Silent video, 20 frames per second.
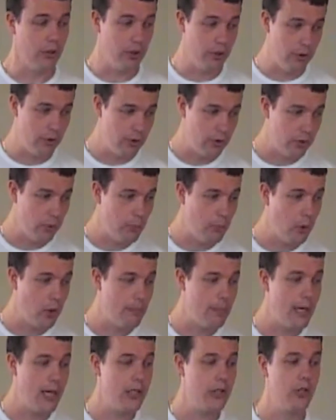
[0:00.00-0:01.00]
You do
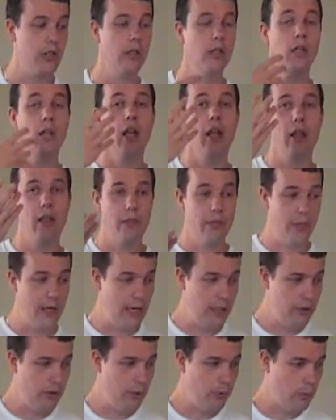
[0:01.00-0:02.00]
one measure,
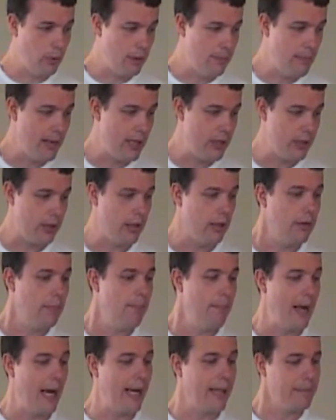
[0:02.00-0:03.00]
they do one measure
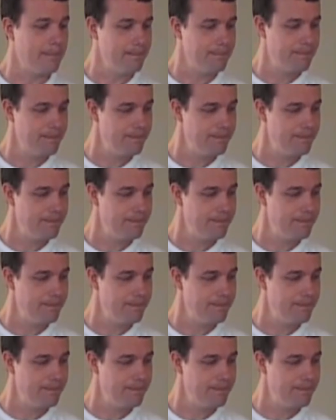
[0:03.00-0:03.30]
back.